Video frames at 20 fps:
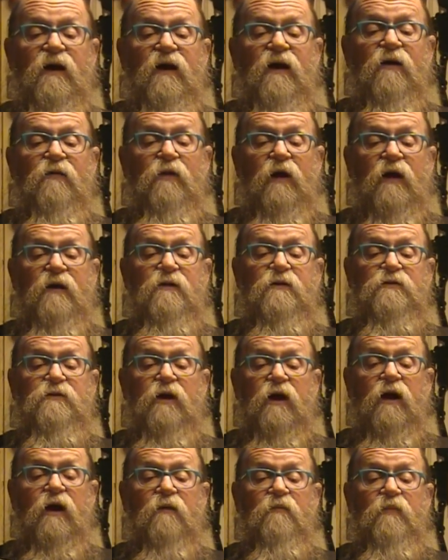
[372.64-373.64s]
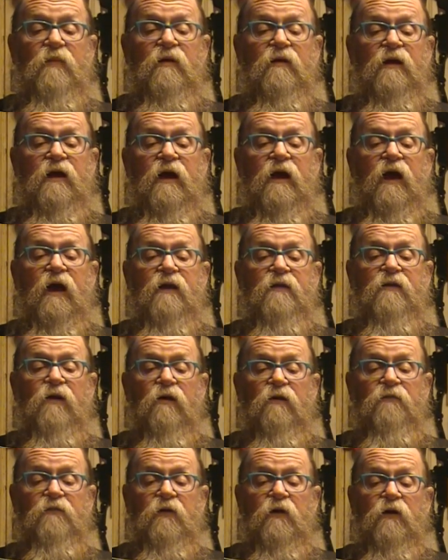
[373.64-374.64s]
Writers are Mirka
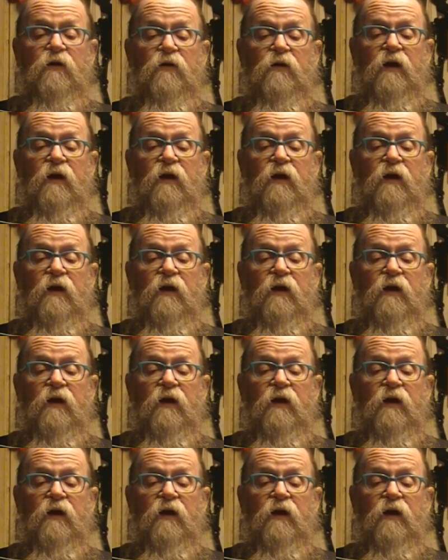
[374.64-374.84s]
Andolfo